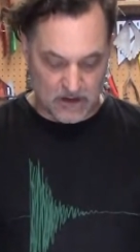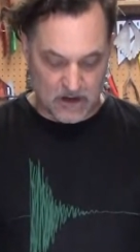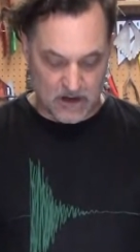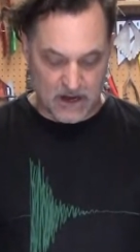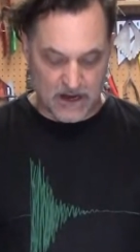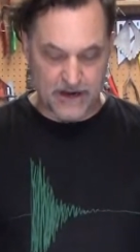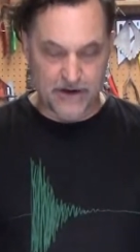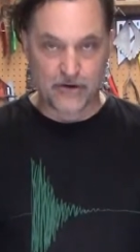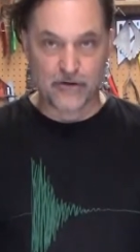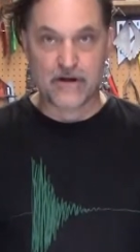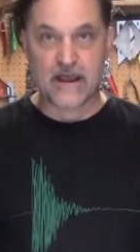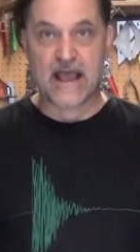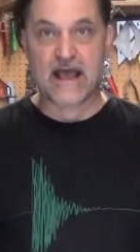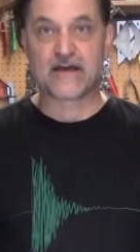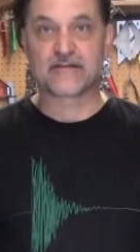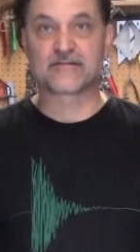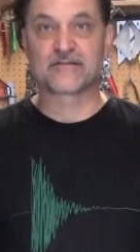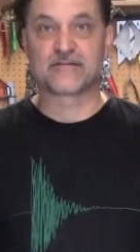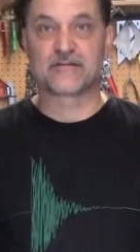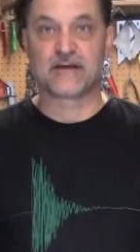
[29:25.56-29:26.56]
iron
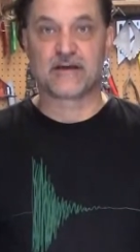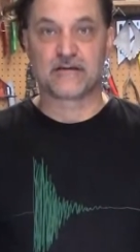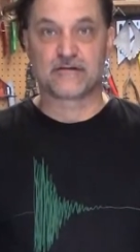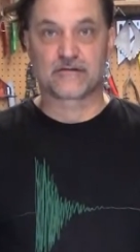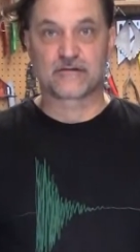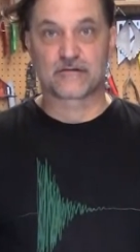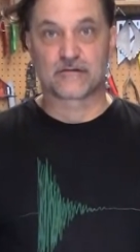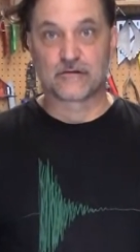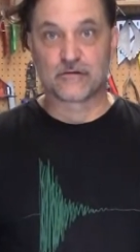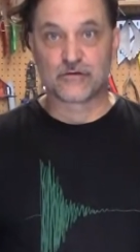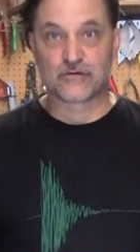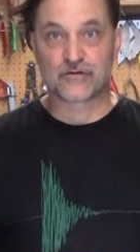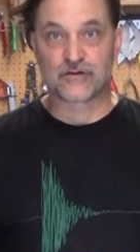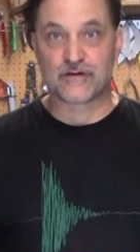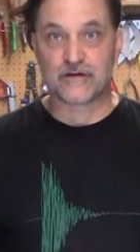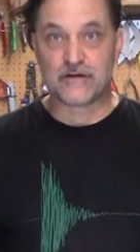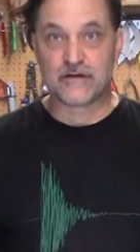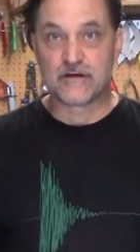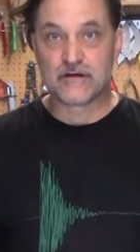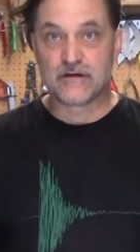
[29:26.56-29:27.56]
acetate solution
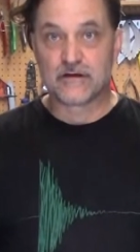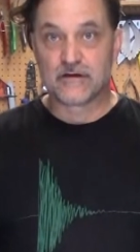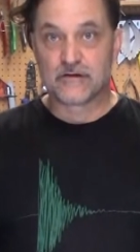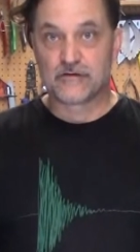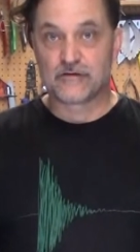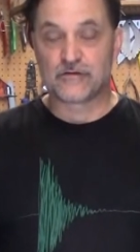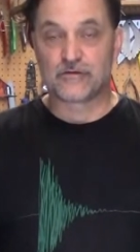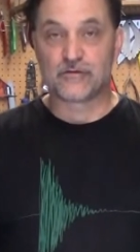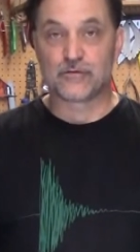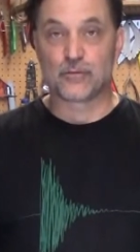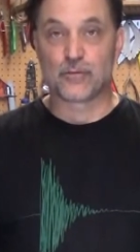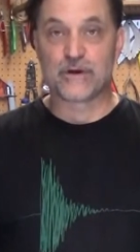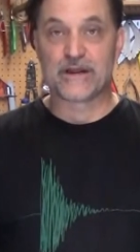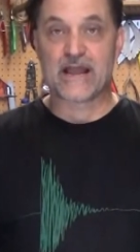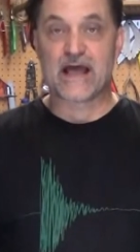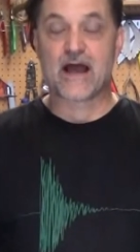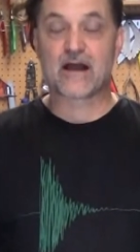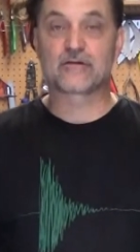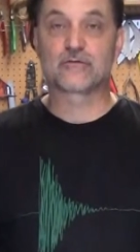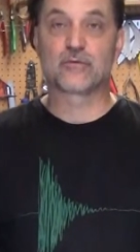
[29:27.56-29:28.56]
to
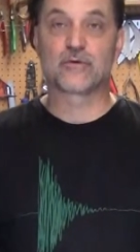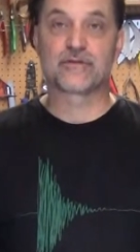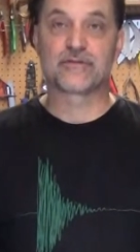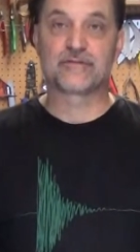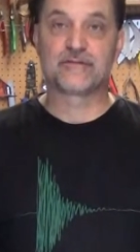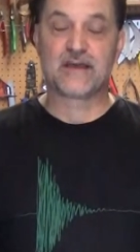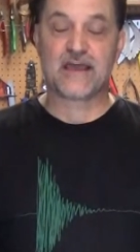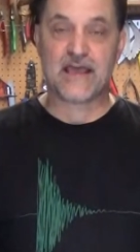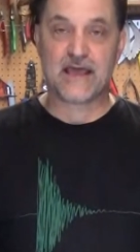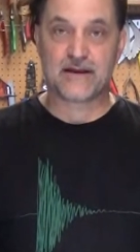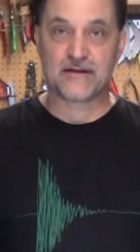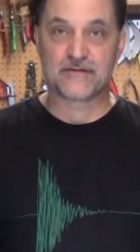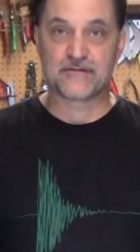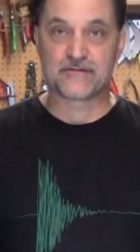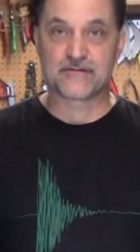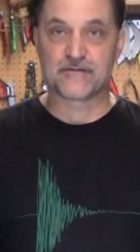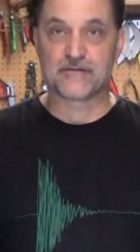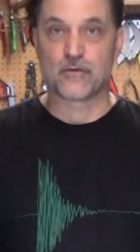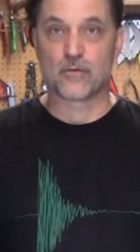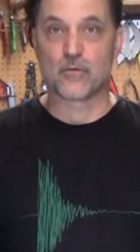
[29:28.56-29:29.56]
react with
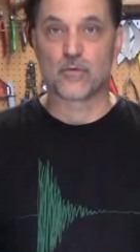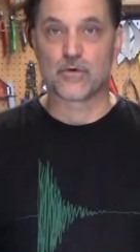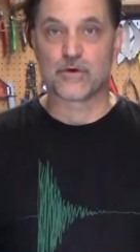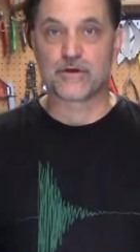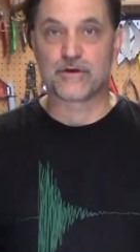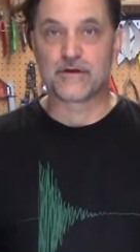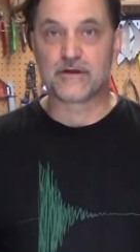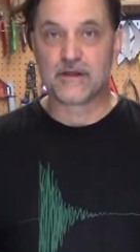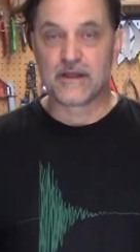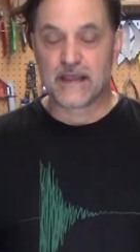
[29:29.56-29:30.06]
tannins in the wood.